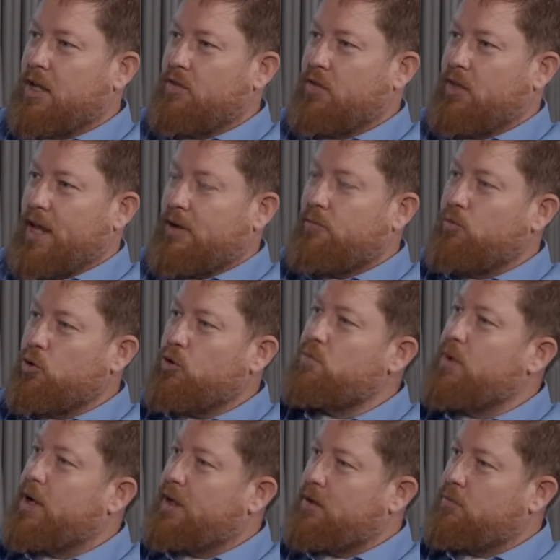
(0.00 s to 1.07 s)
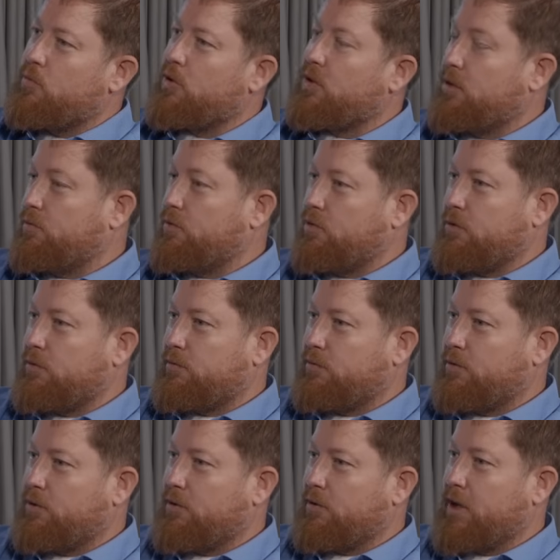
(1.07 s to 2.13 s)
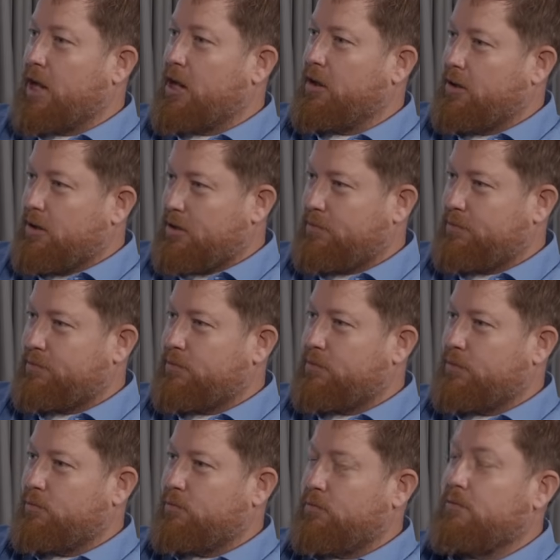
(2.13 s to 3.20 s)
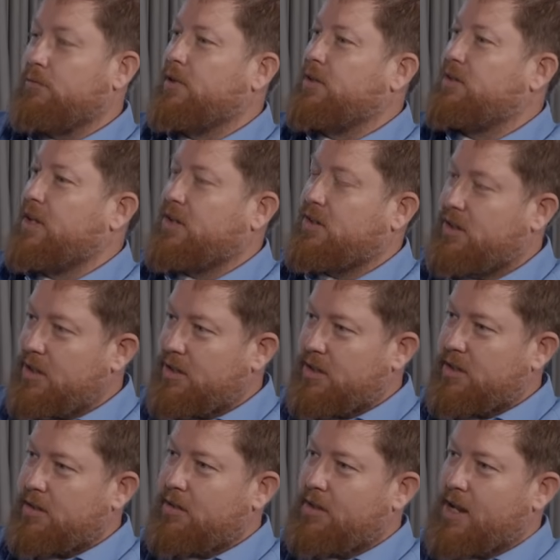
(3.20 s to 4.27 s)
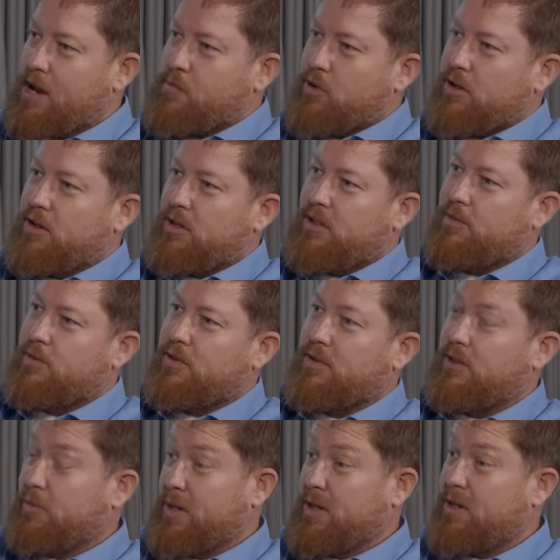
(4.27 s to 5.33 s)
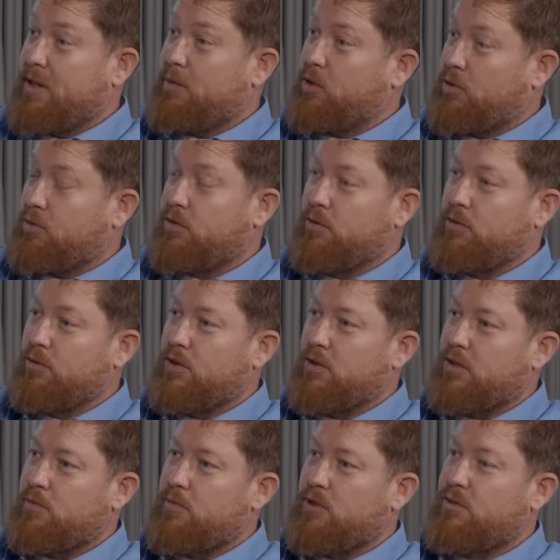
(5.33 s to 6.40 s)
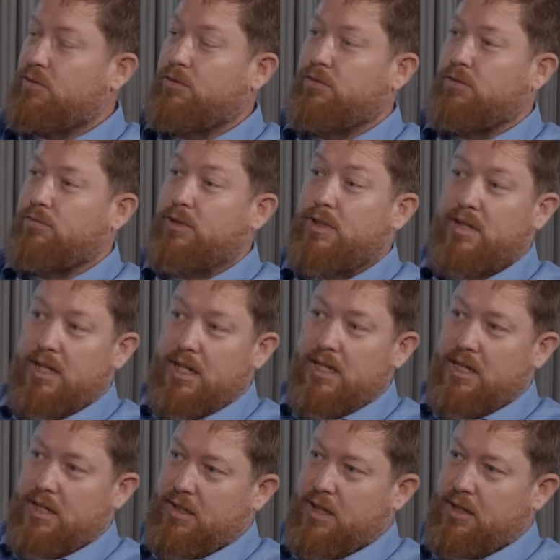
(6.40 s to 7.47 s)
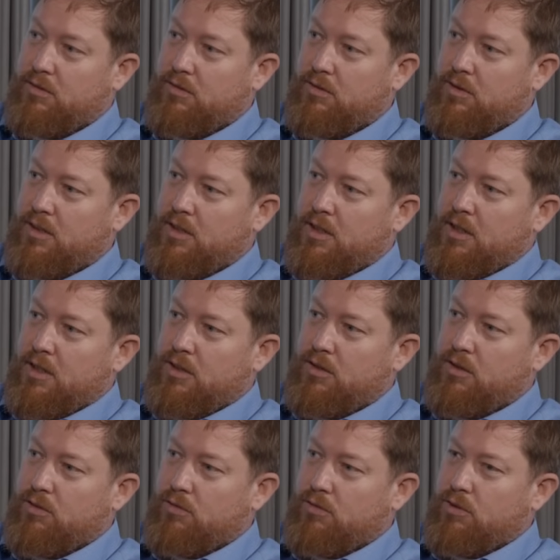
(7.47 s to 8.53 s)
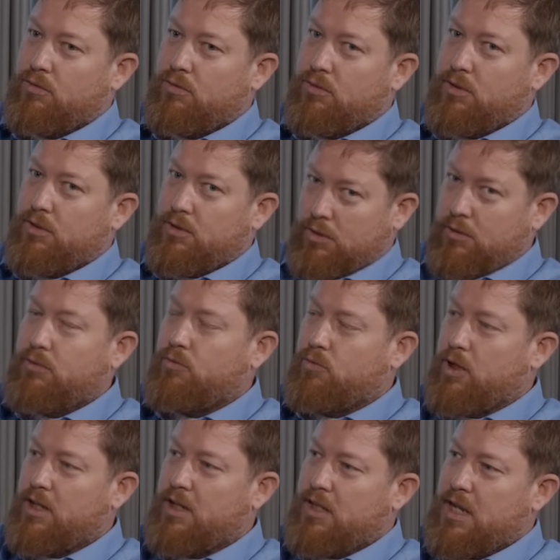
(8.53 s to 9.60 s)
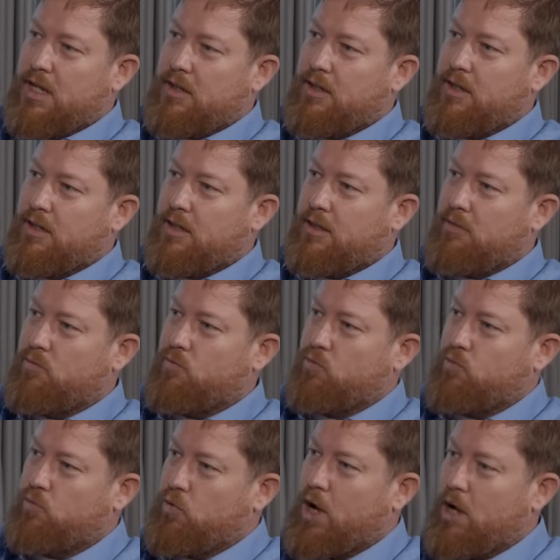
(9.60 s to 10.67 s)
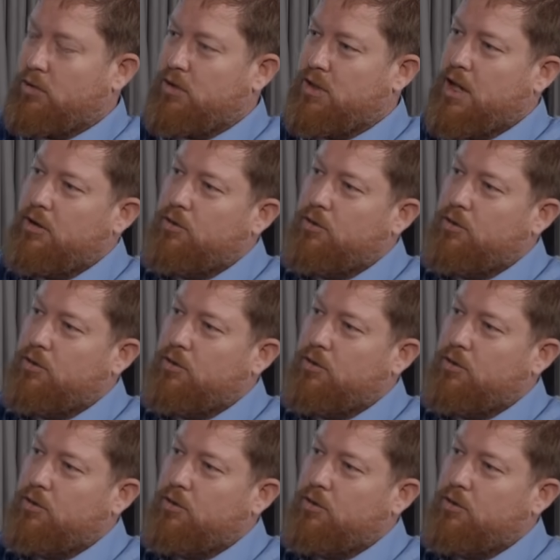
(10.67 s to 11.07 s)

that would make it more difficult for a lot of, let's say, existing Diamond customers especially, but also Gold customers to retain their status. What is that? How does that